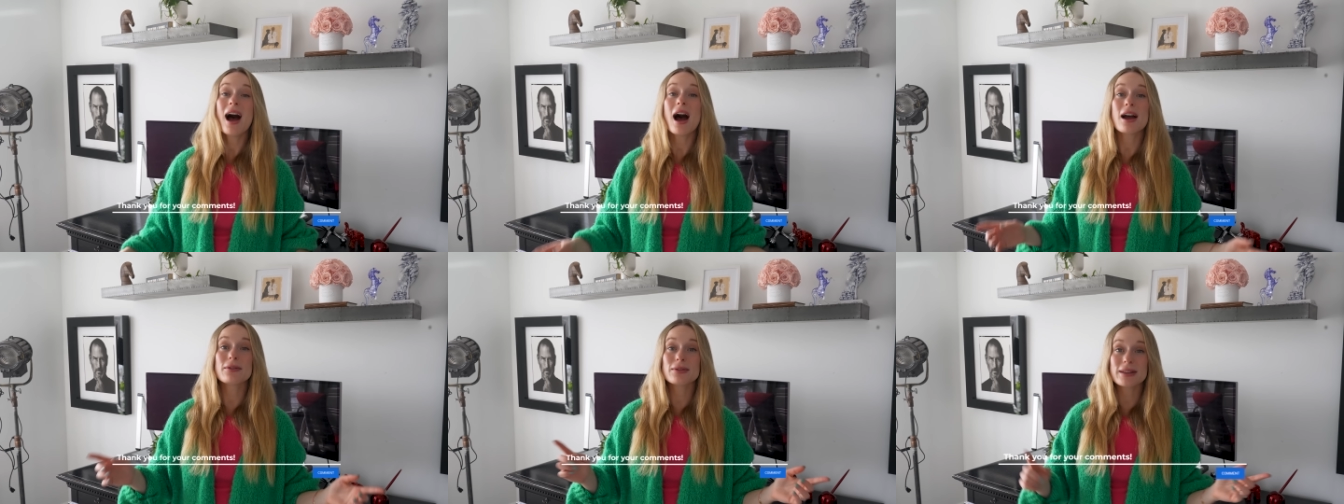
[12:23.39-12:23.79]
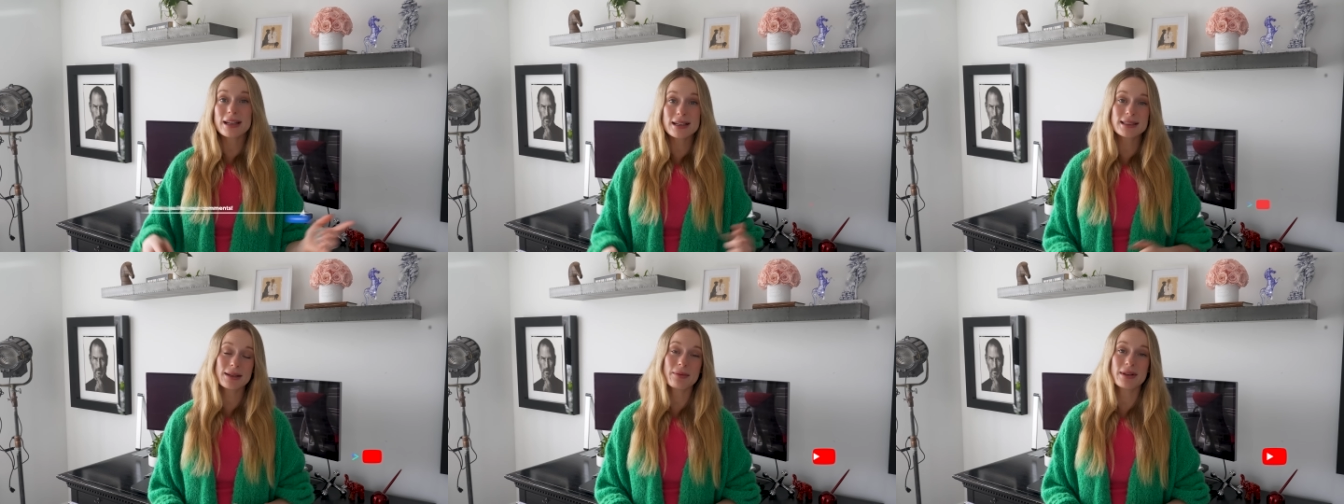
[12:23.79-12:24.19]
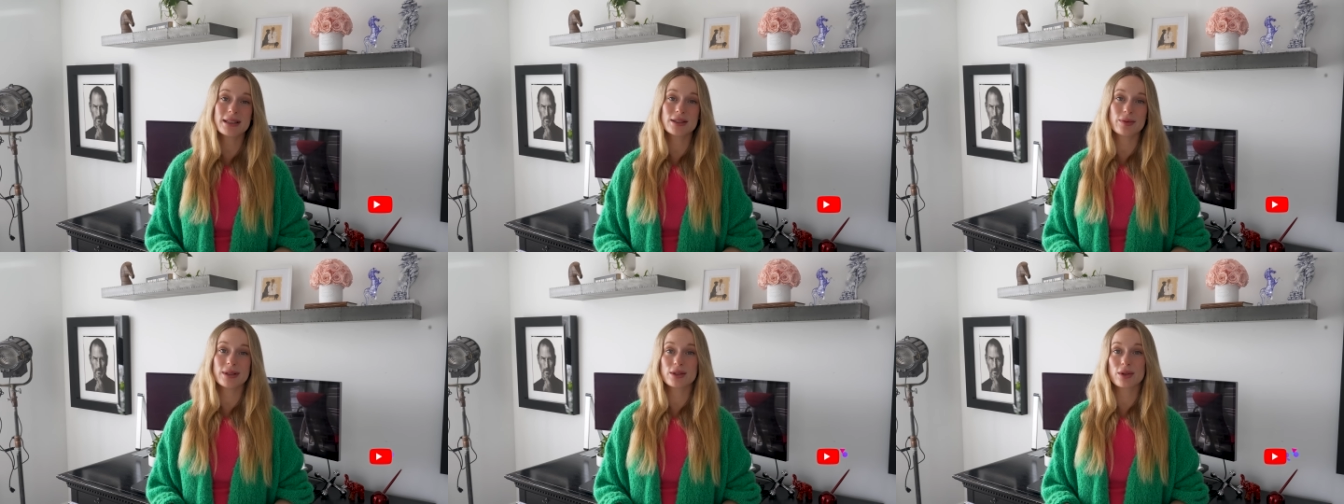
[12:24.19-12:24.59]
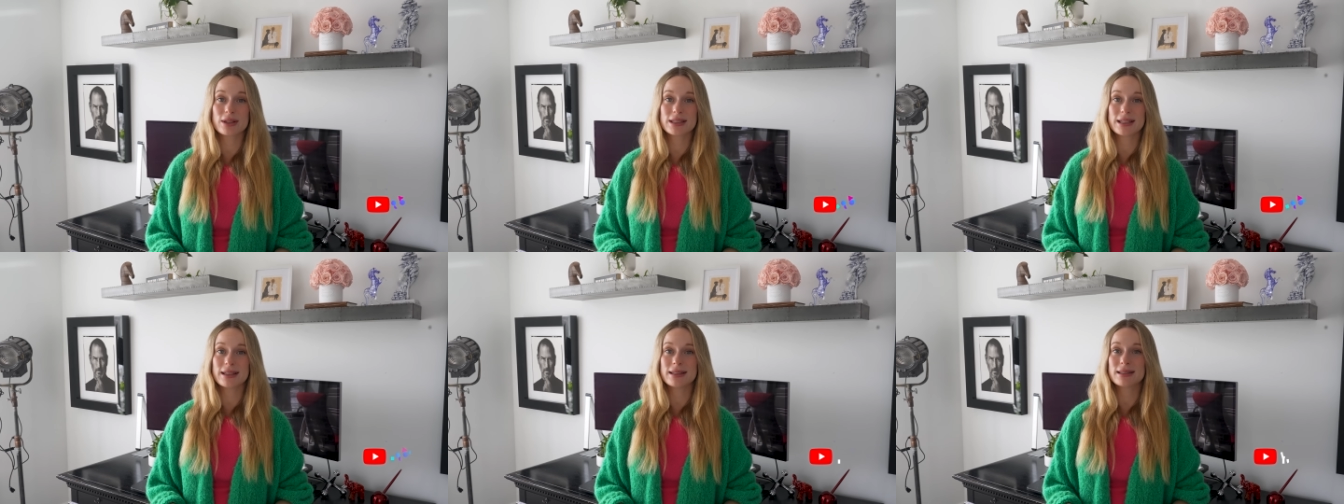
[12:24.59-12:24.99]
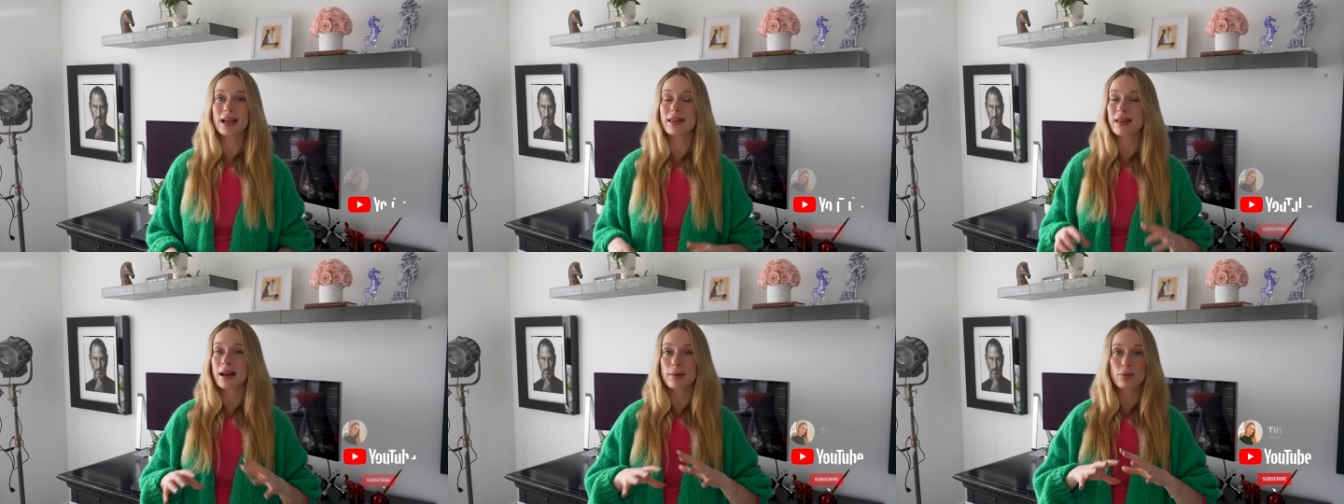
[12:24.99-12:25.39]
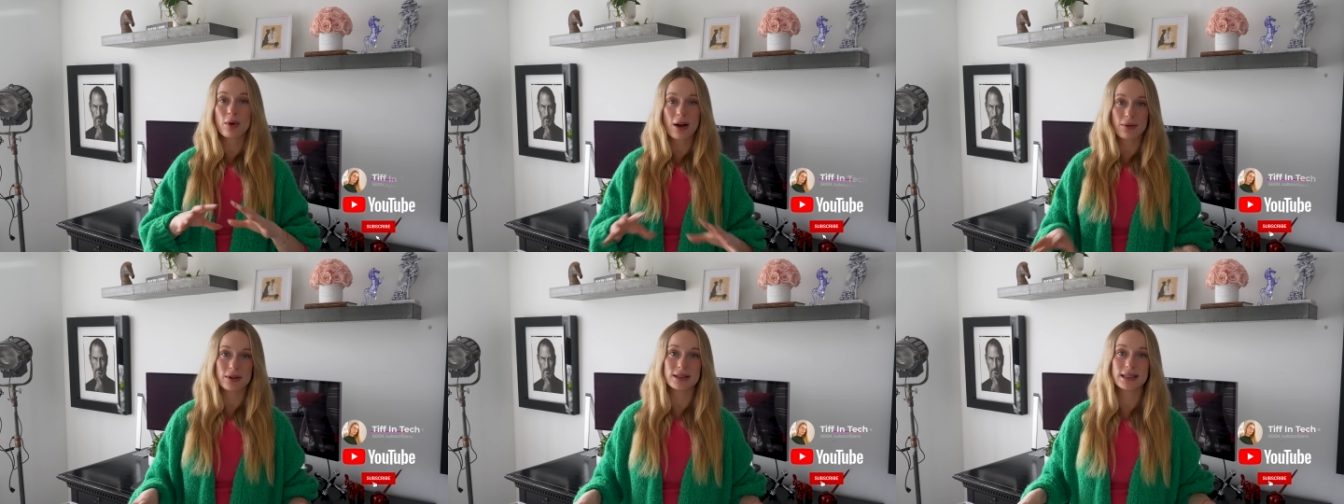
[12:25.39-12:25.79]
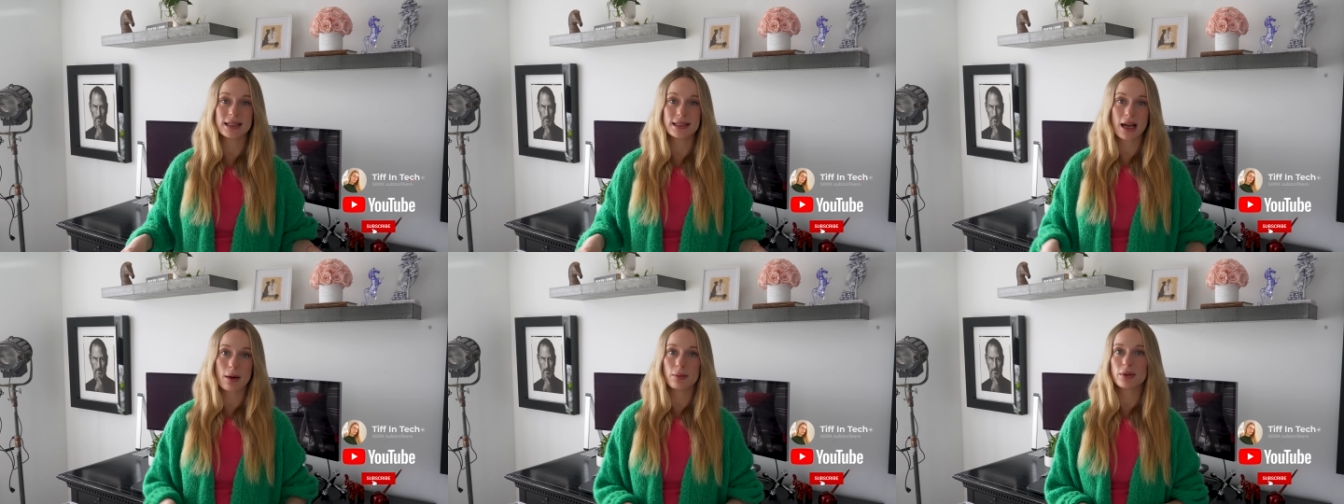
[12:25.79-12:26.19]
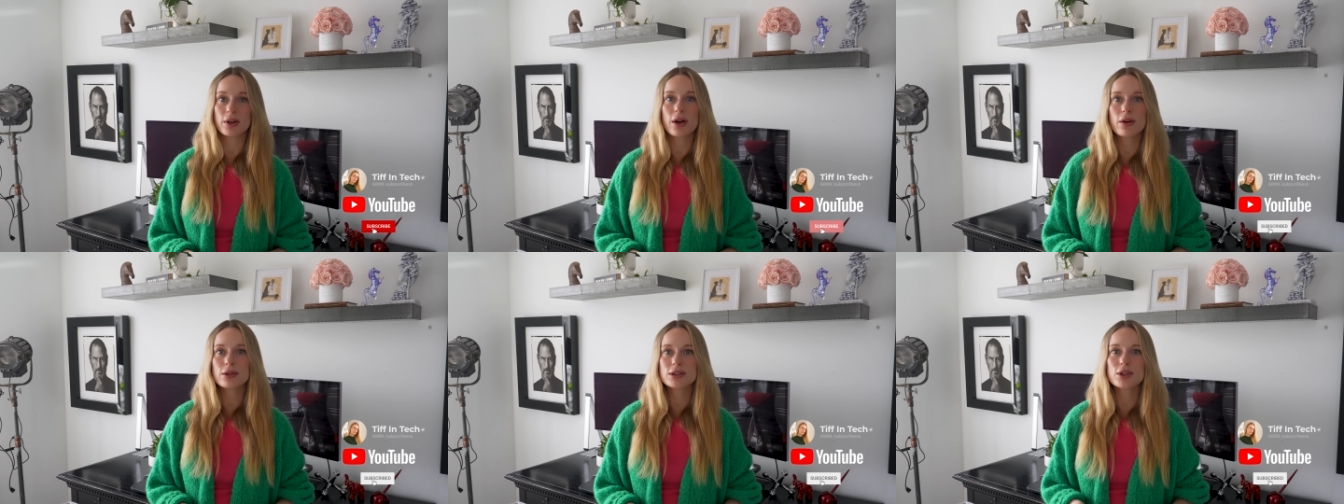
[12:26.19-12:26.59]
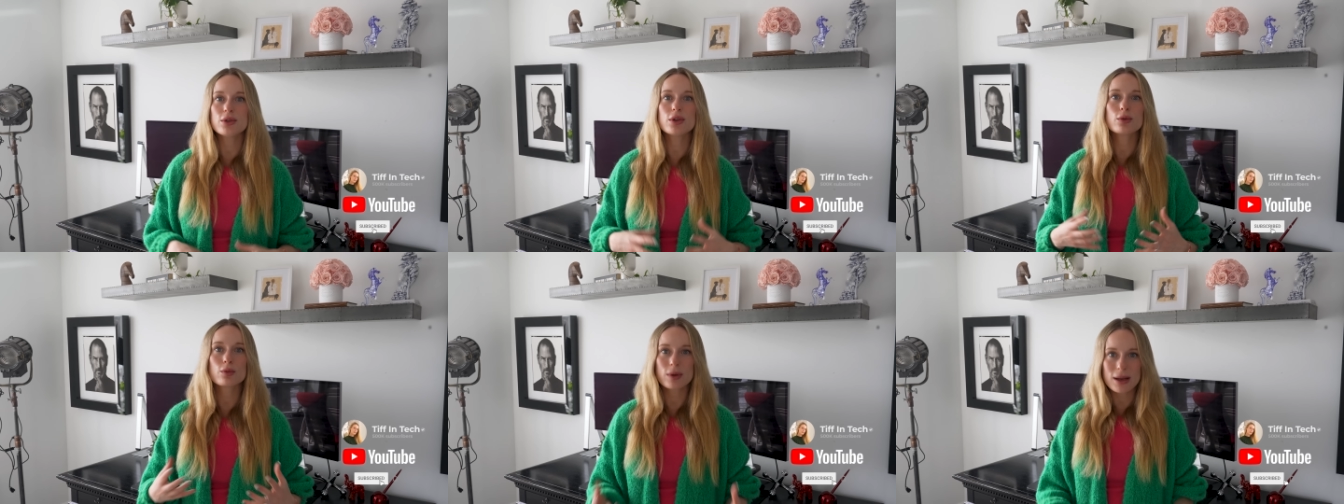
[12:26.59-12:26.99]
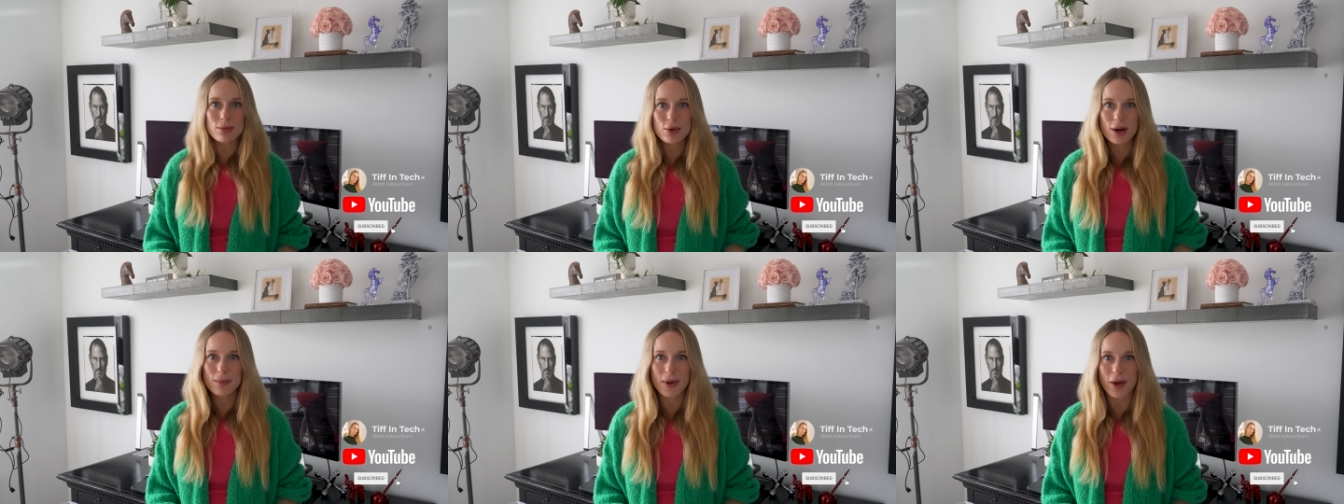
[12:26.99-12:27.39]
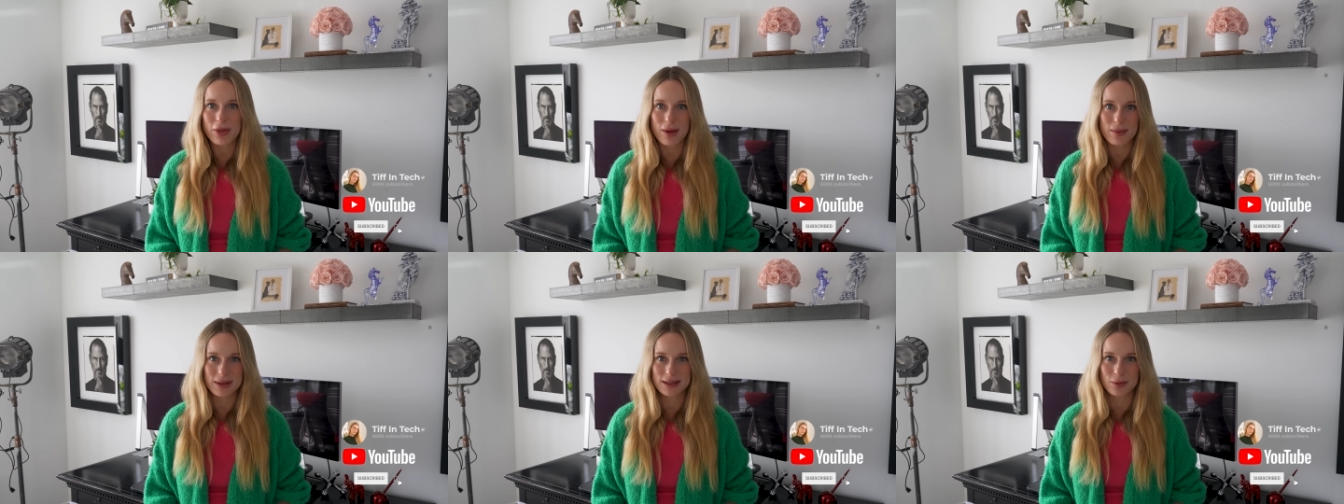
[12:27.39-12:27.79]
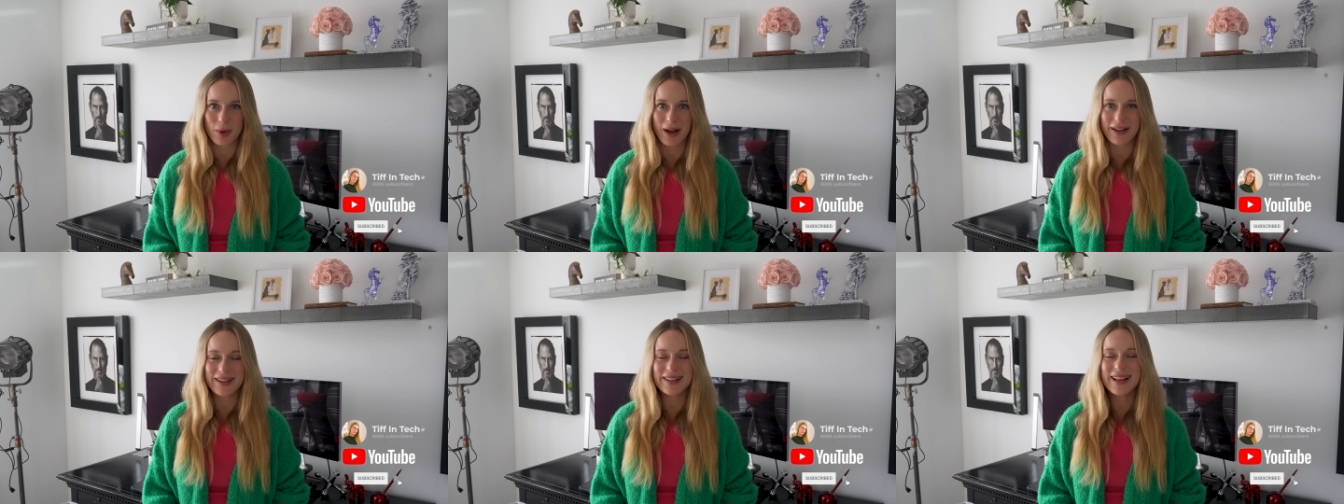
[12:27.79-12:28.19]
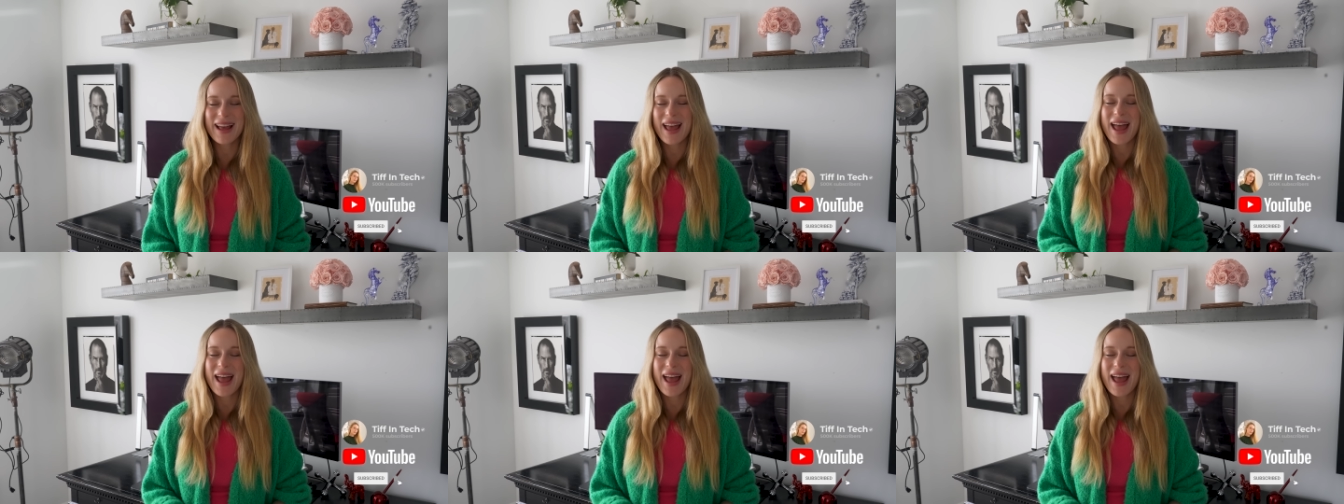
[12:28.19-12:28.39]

I've linked some of these resources that I'm referencing down below so you can read more about them as well.